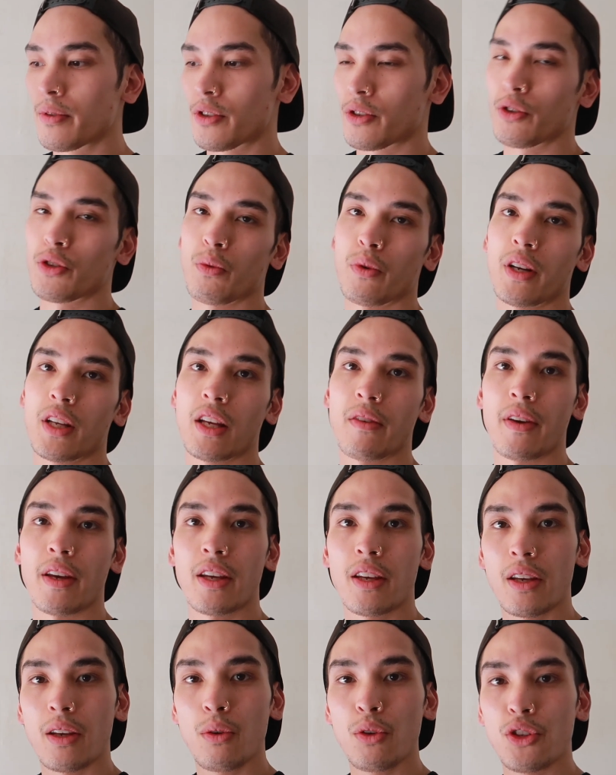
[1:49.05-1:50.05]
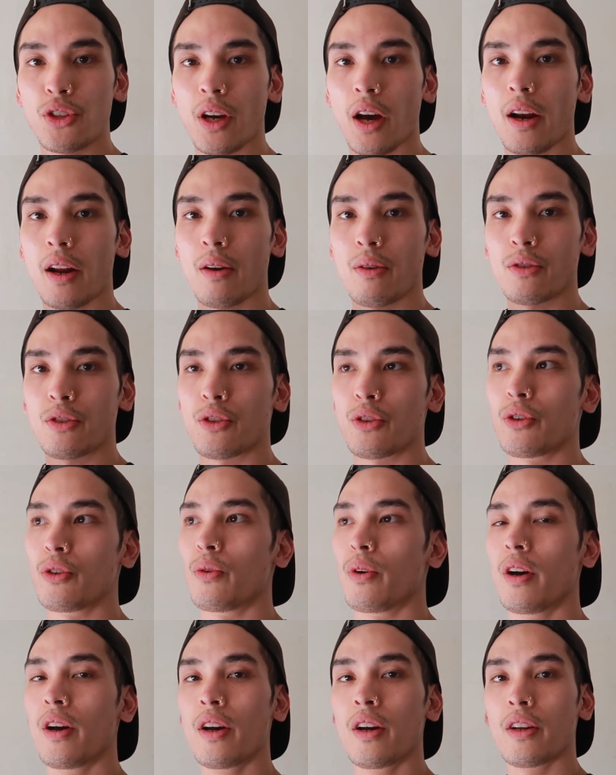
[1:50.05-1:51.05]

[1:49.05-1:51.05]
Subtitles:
So I just want to give a huge shout out to